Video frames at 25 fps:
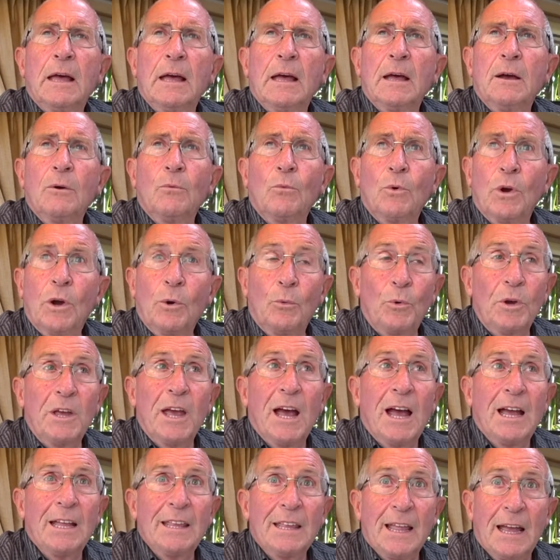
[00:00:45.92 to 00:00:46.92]
where we
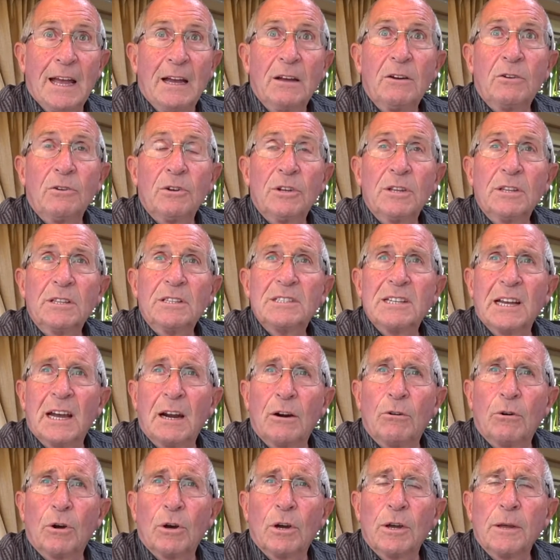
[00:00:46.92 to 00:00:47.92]
are now in
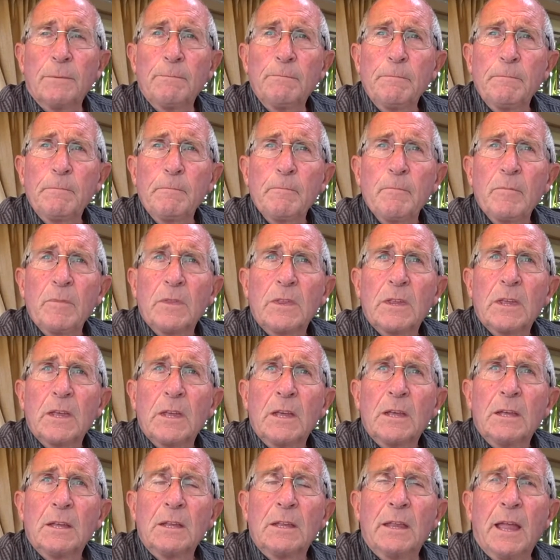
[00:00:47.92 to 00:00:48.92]
Tauranga
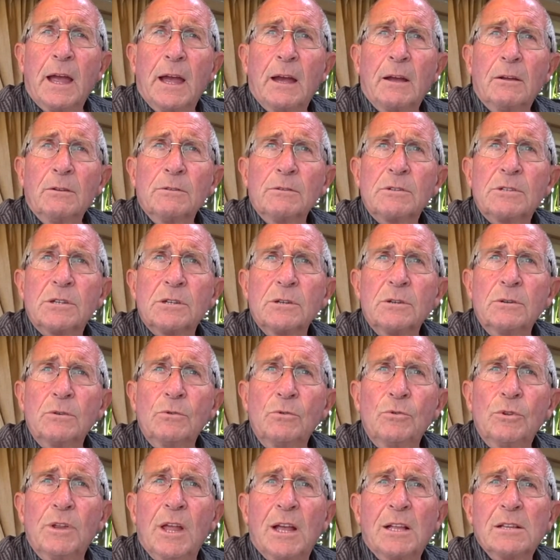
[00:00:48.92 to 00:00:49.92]
down
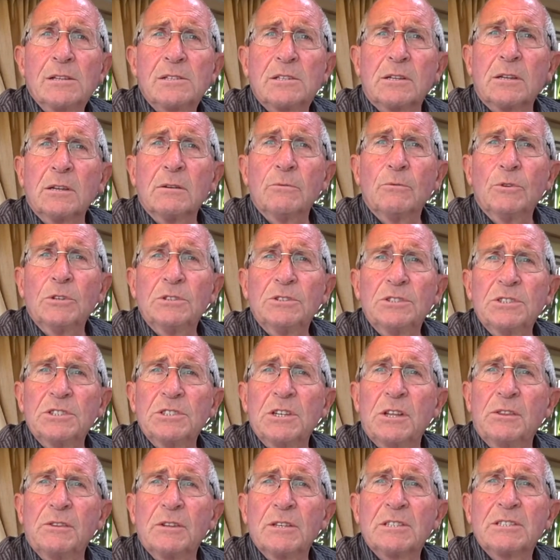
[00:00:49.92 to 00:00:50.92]
to Nelson, which is
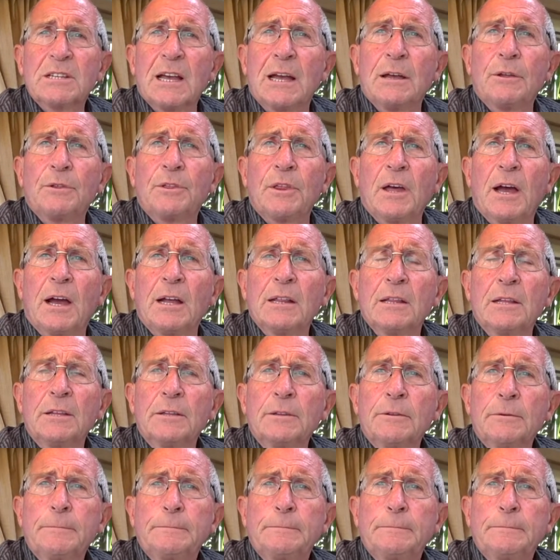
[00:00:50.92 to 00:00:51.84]
in the South Island,